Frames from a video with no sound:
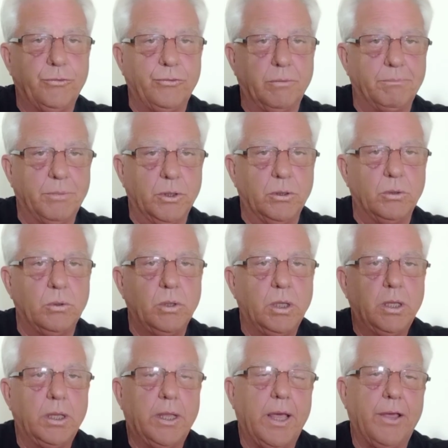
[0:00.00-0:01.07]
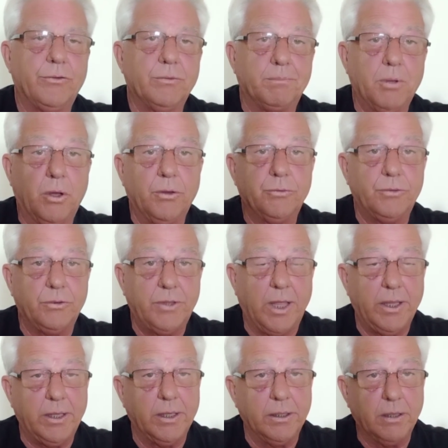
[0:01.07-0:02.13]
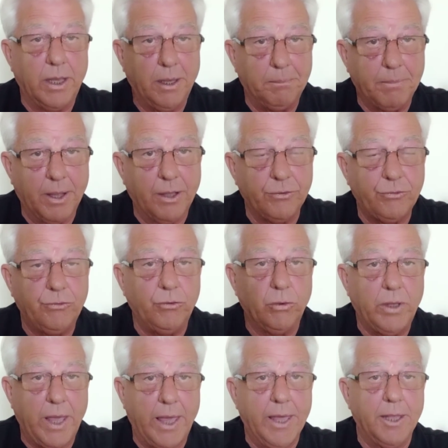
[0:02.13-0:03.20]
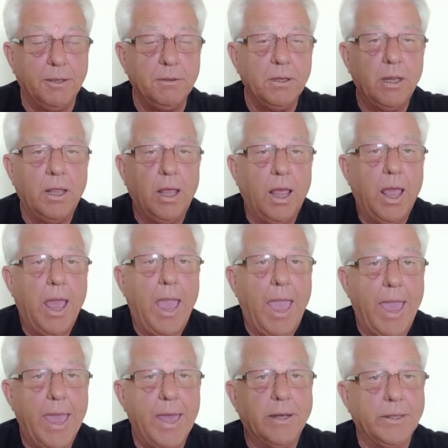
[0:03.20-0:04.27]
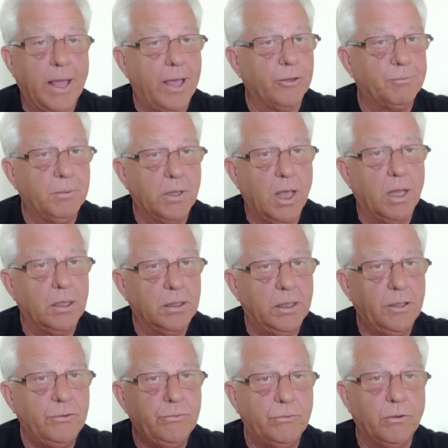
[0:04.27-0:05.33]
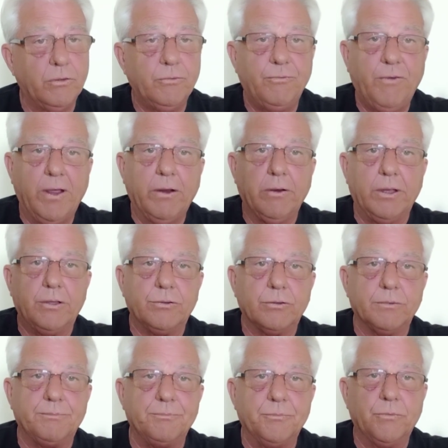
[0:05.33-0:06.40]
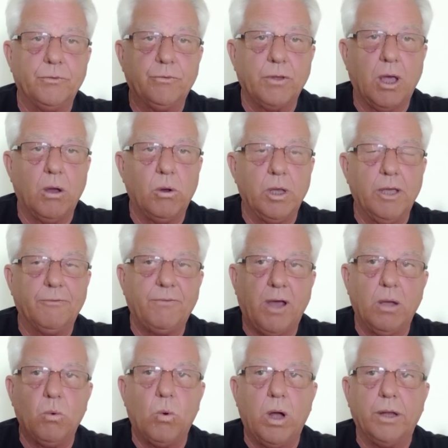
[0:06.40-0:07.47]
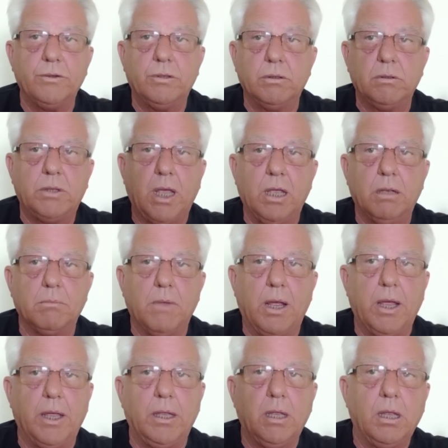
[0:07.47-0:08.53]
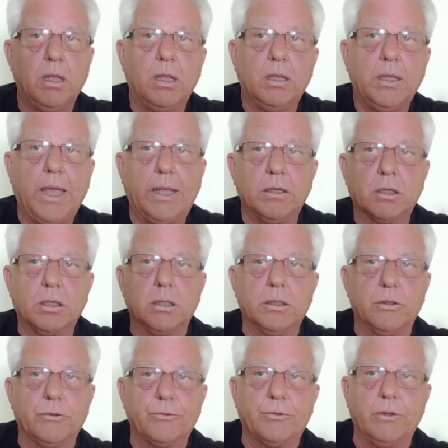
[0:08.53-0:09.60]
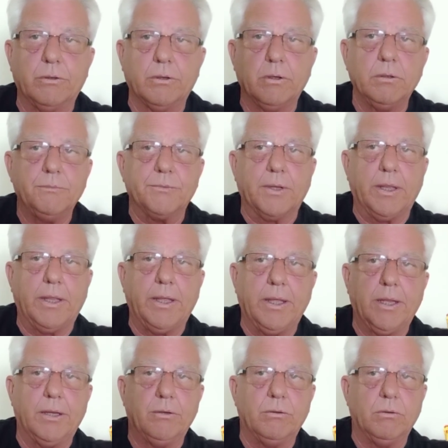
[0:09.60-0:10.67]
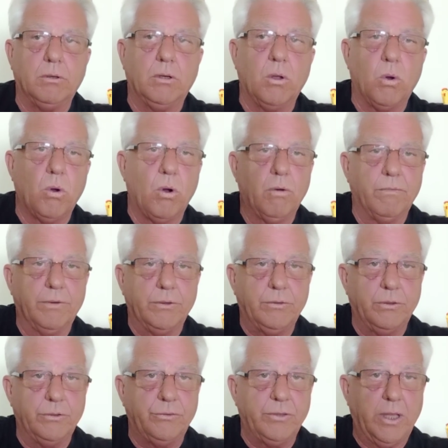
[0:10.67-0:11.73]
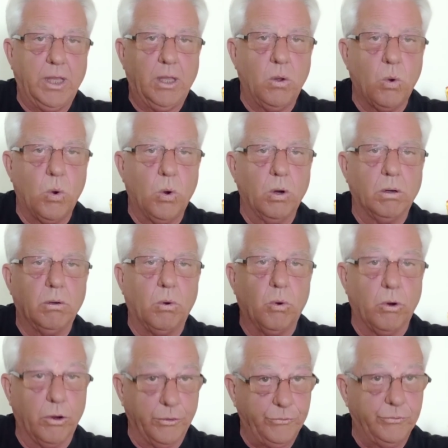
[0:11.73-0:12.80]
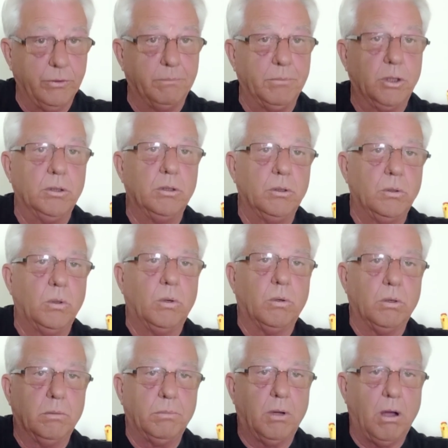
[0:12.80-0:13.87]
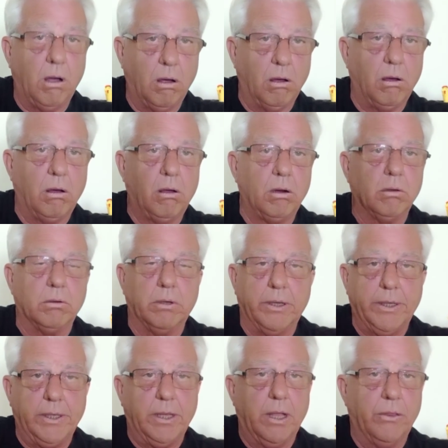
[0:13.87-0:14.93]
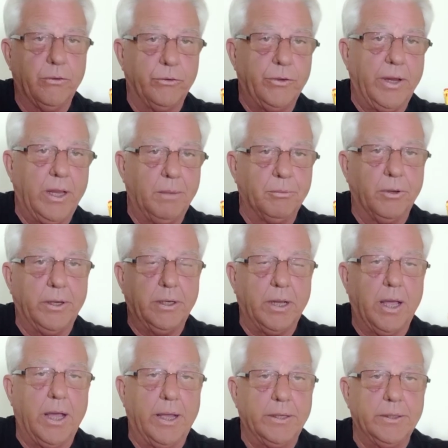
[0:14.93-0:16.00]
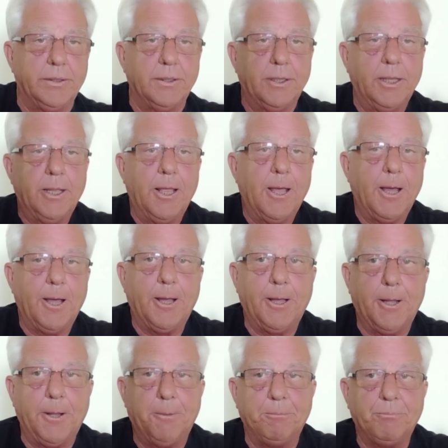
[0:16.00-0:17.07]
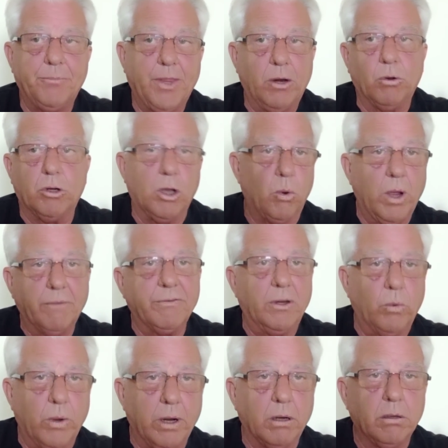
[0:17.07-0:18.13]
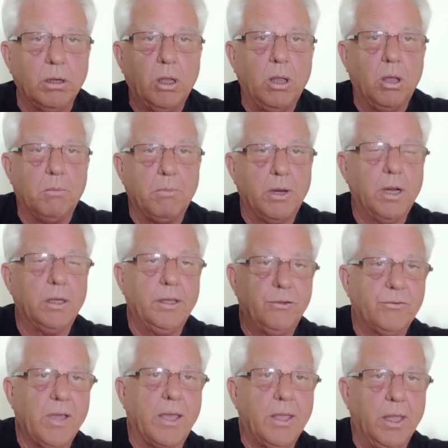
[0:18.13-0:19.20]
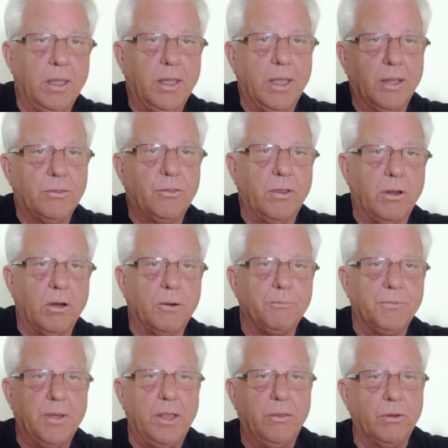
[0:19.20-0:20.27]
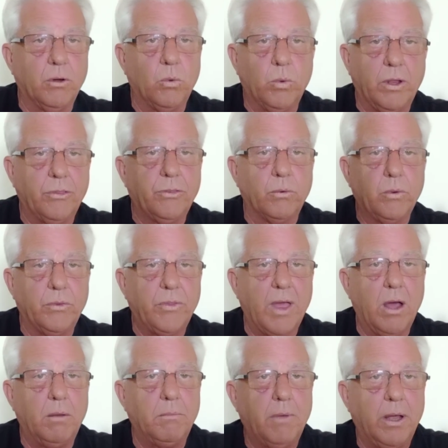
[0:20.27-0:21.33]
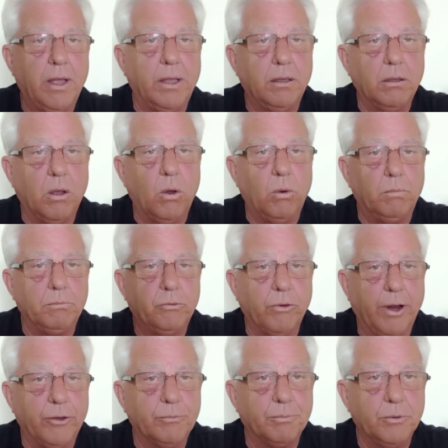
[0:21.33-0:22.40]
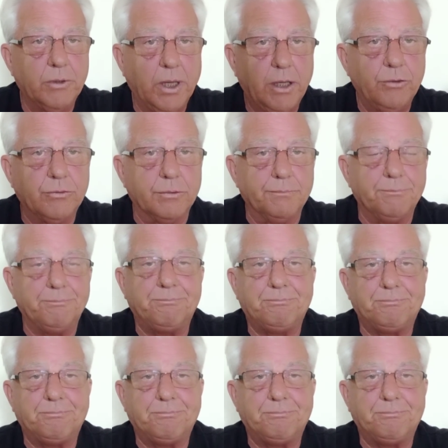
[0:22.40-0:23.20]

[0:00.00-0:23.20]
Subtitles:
Cebu, as opposed to taking a bus, you can. And last but not least, there's ferries. So if I want to take my gay-looking little scooter and go over to Siquijor or Cebu or Bohol or any other neighboring island, they don't go everywhere, but at least I can get there either with or without my own transportation.